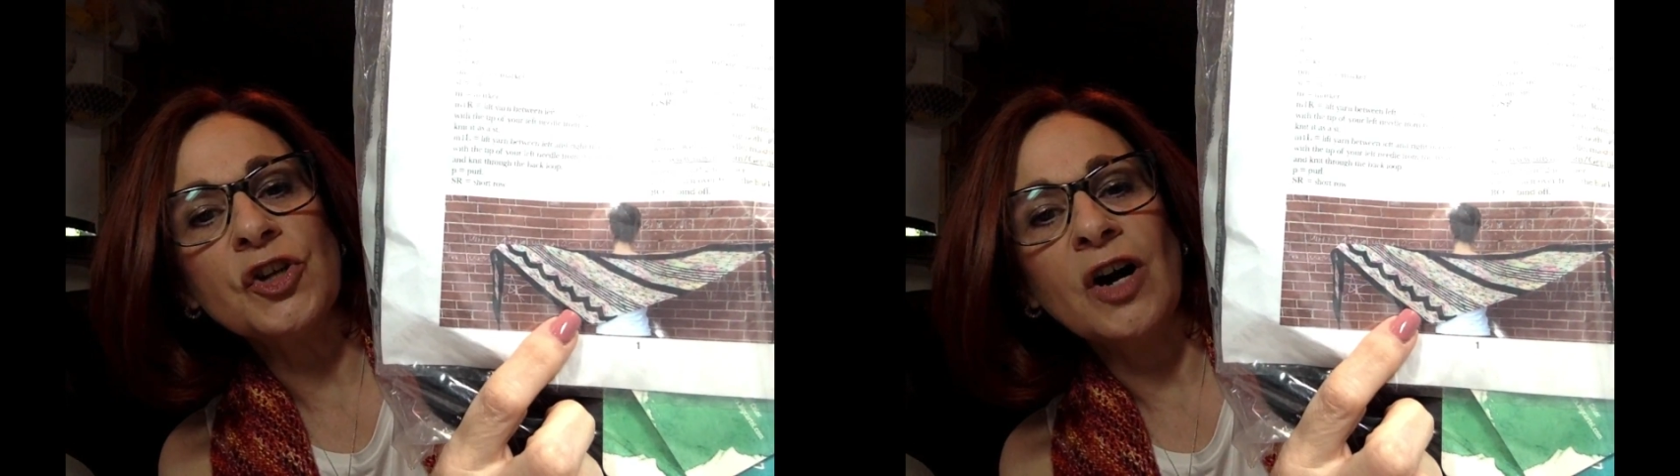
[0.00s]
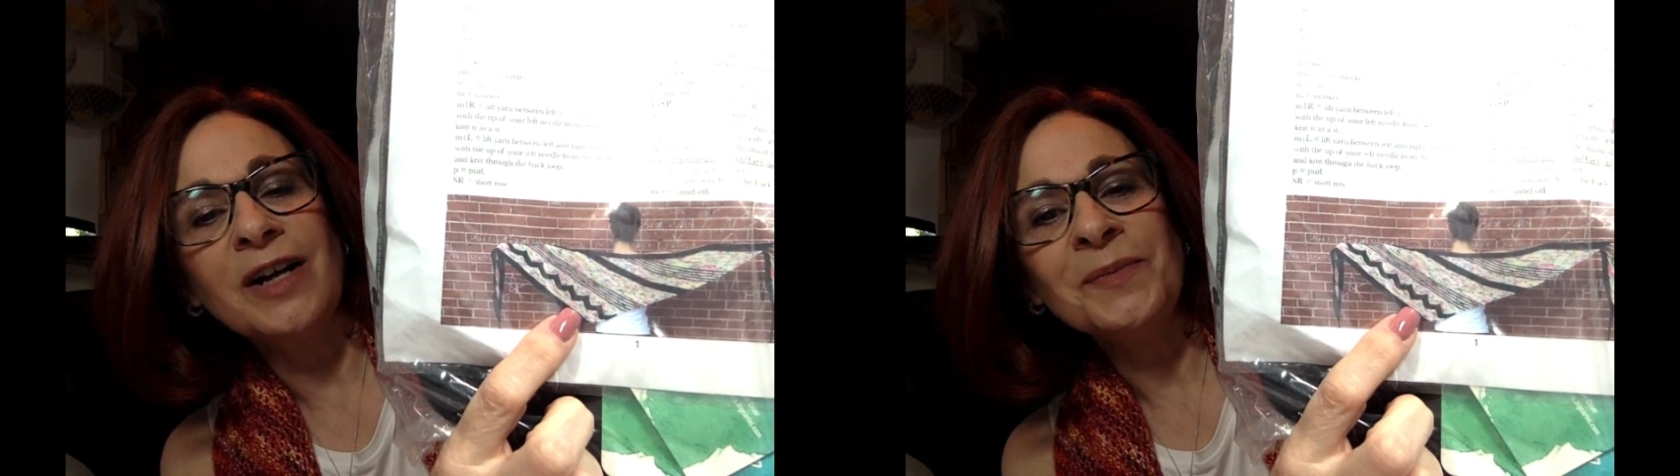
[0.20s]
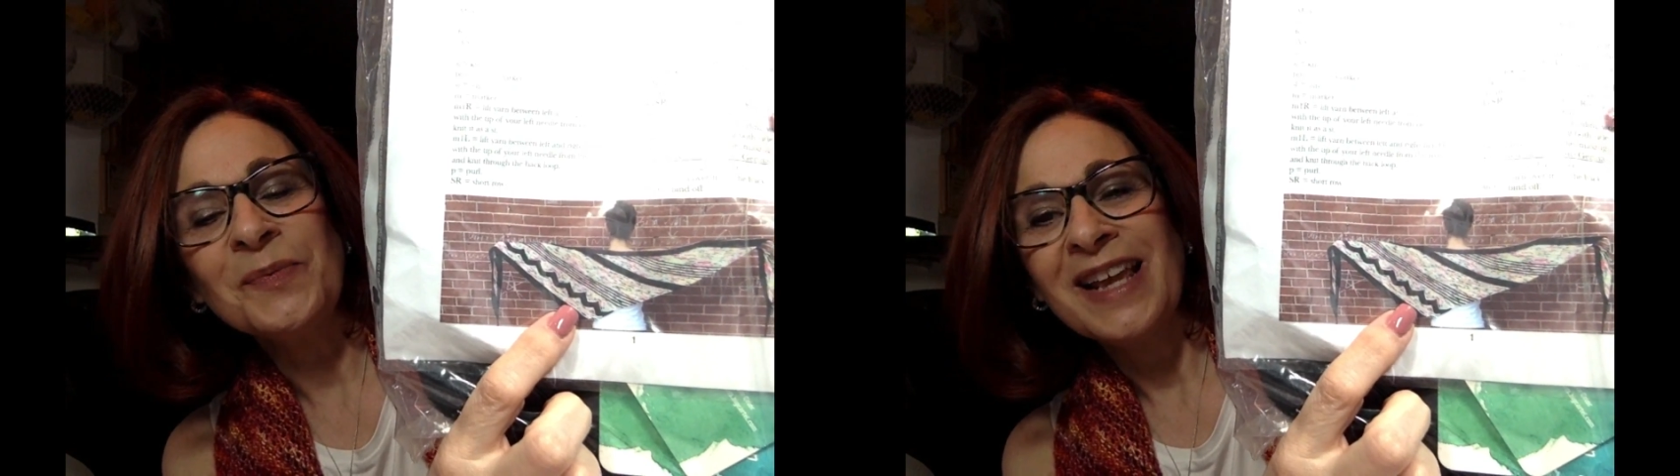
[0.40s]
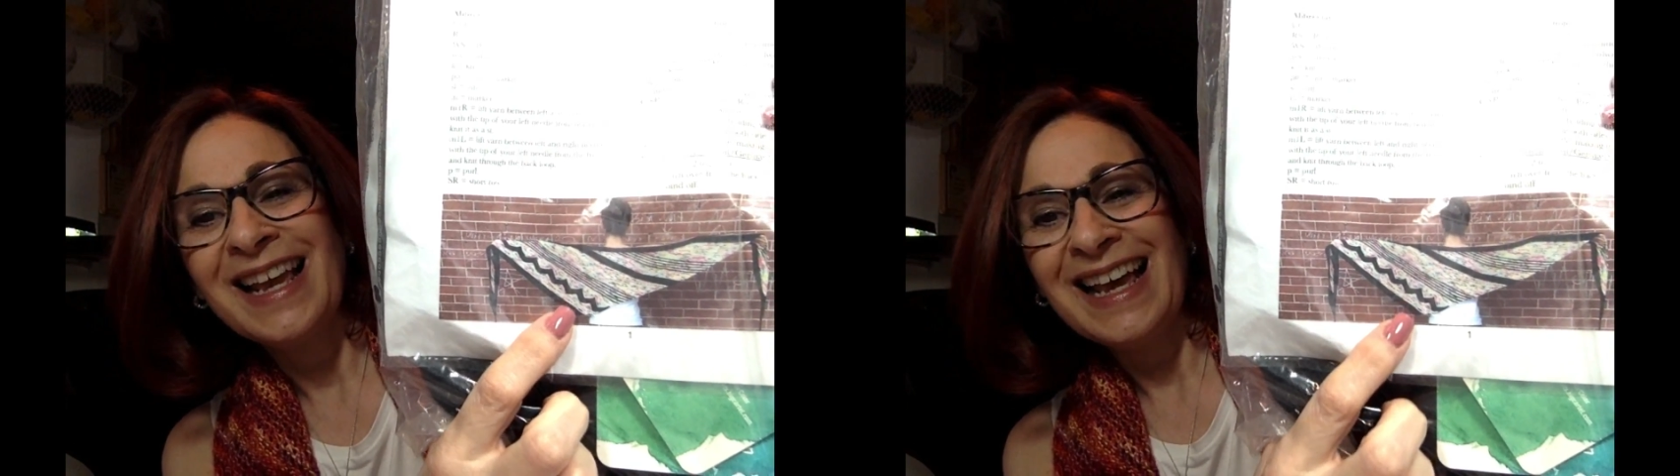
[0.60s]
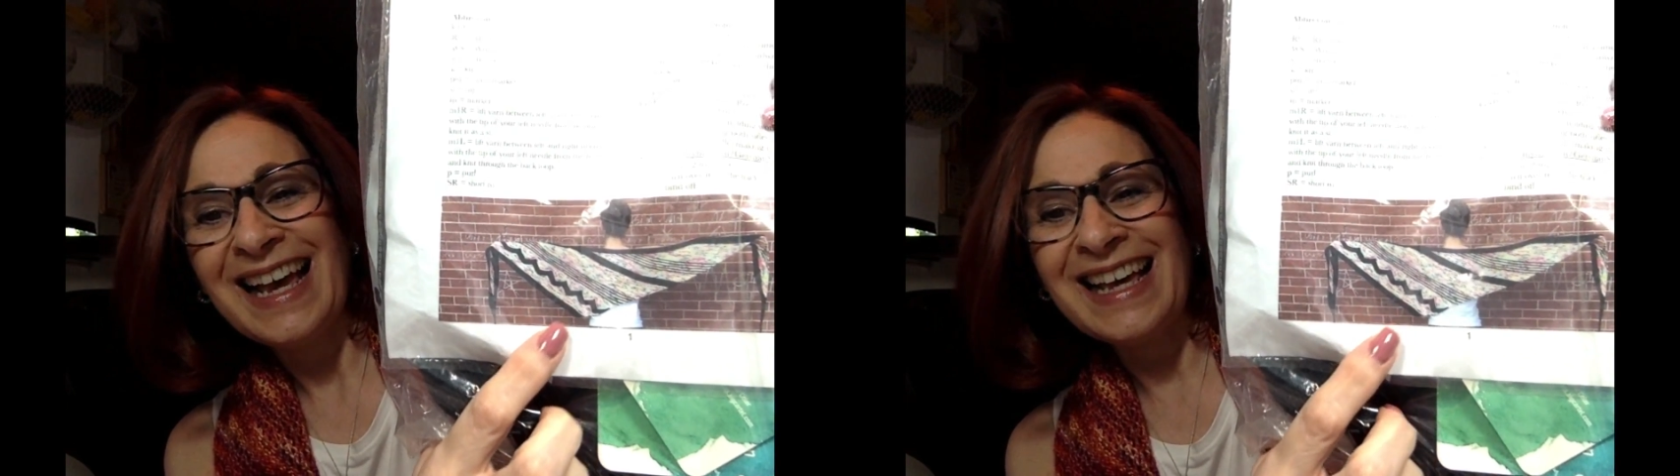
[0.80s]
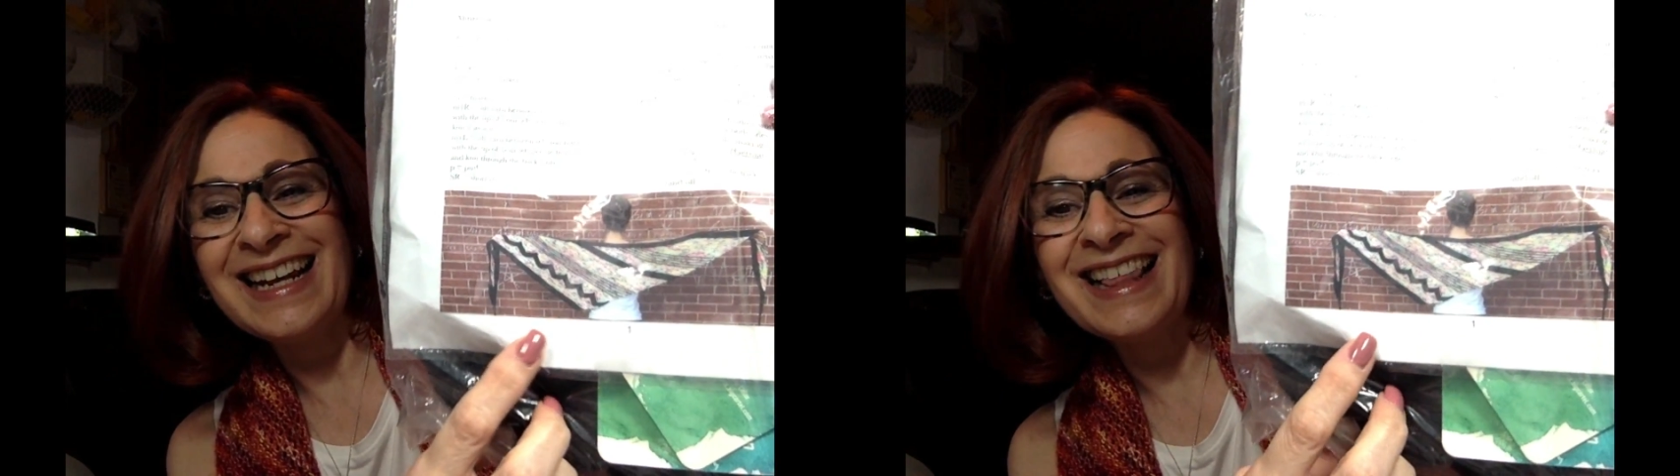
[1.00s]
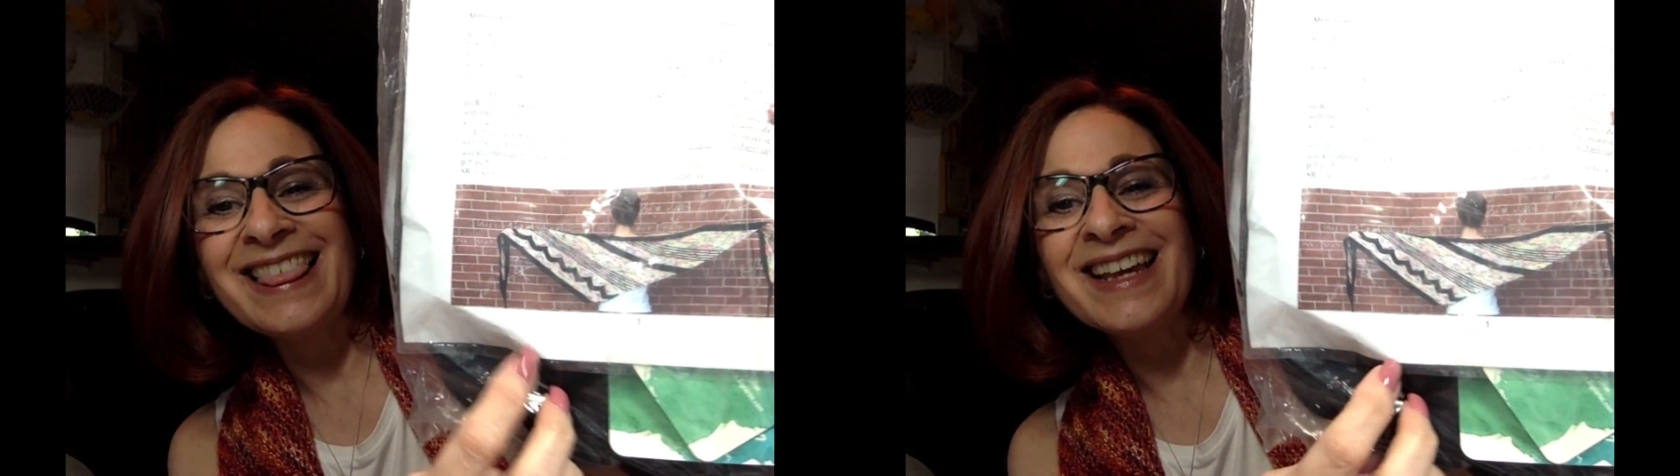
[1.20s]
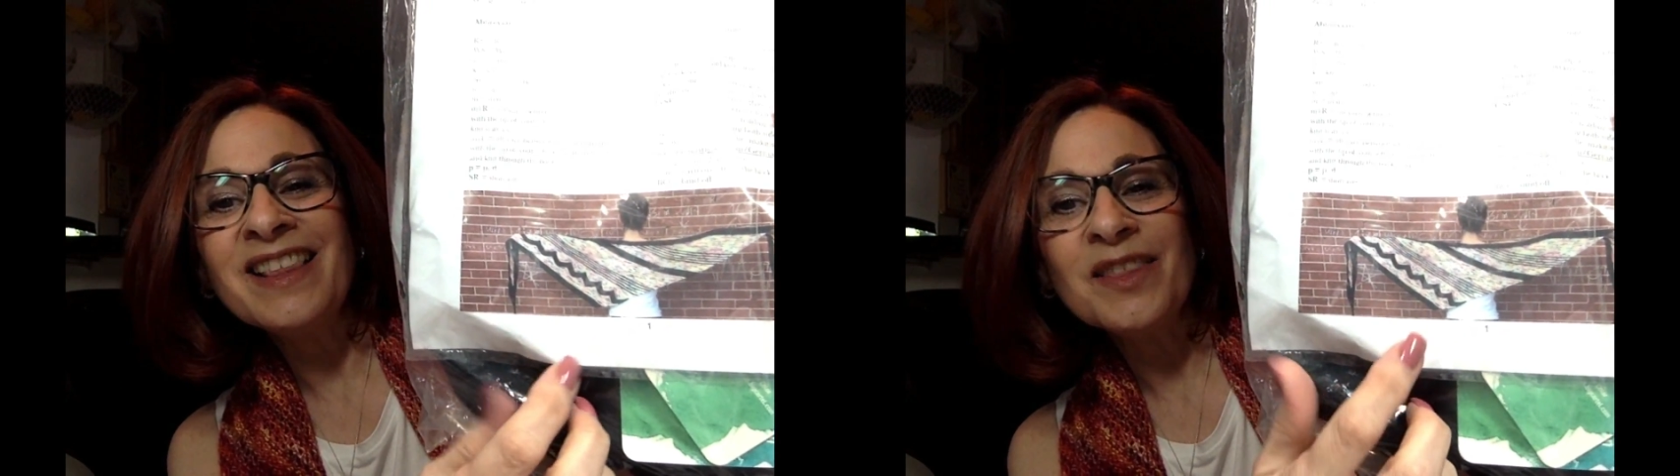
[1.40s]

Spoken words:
shawl. And I think